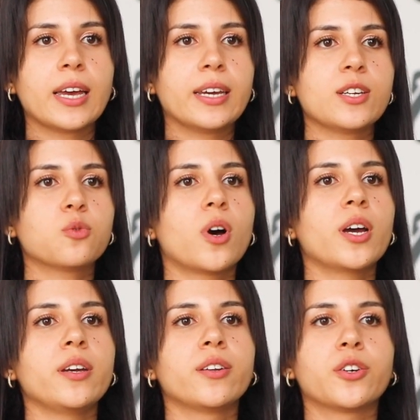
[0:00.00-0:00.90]
It is
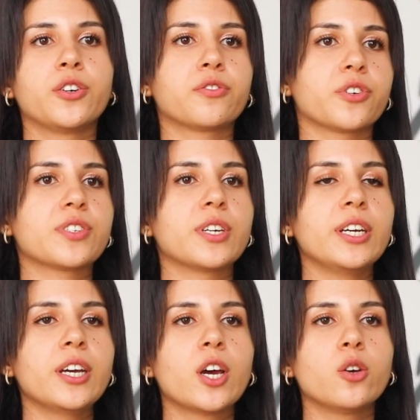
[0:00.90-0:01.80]
why, in our
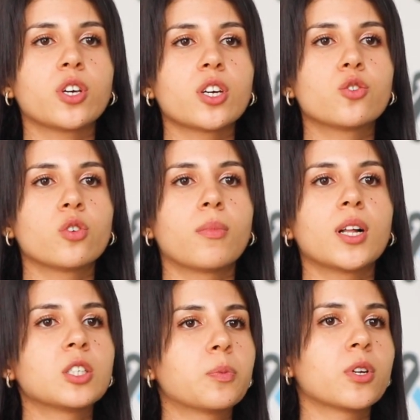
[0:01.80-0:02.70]
university, you can join
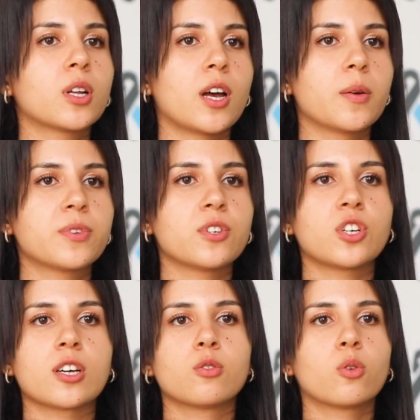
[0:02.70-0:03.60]
multiple clubs
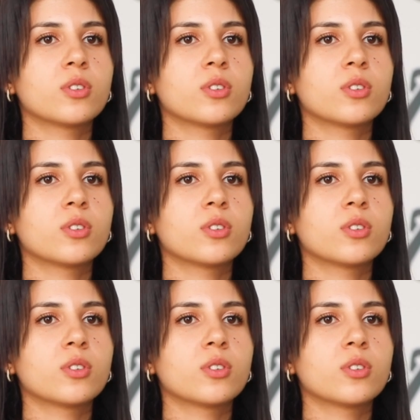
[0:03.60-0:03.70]
such as Le